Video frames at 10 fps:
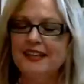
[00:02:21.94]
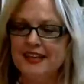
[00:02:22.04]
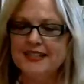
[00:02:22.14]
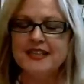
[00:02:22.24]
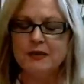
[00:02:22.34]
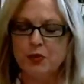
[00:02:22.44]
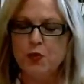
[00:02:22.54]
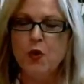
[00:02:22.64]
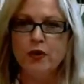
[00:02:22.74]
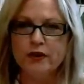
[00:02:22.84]
Yes, and we
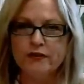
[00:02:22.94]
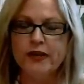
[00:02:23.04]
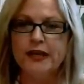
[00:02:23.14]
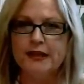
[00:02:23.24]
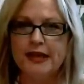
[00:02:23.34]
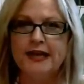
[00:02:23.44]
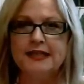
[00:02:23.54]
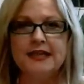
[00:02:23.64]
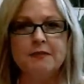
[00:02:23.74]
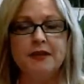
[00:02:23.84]
won't want to forget
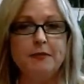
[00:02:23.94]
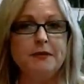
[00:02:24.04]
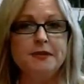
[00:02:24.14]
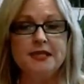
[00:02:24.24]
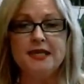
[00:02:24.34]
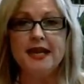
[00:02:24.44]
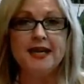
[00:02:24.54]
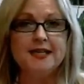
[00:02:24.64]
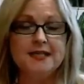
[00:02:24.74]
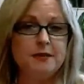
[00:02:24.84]
that. EBMC
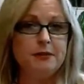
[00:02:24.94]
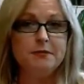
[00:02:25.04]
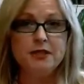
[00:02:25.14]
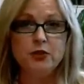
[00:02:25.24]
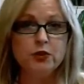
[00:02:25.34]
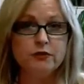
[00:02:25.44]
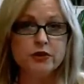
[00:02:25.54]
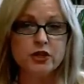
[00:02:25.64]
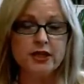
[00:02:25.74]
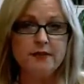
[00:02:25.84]
has EBMC
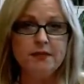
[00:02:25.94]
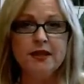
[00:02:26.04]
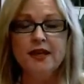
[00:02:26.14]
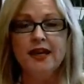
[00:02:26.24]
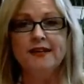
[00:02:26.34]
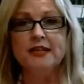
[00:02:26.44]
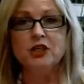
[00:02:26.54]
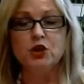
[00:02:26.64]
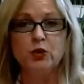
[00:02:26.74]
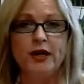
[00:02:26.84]
University, and that's
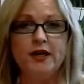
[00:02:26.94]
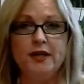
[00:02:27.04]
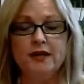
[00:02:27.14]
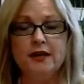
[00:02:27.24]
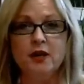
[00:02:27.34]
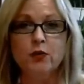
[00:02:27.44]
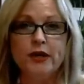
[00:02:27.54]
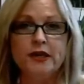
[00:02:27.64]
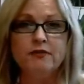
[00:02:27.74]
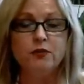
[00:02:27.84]
a training
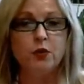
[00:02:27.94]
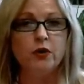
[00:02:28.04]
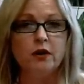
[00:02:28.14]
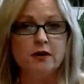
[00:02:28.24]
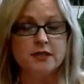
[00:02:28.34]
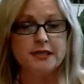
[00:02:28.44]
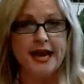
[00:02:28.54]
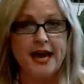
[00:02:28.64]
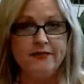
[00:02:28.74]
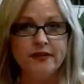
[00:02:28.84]
arena for our
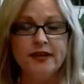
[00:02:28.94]
staff.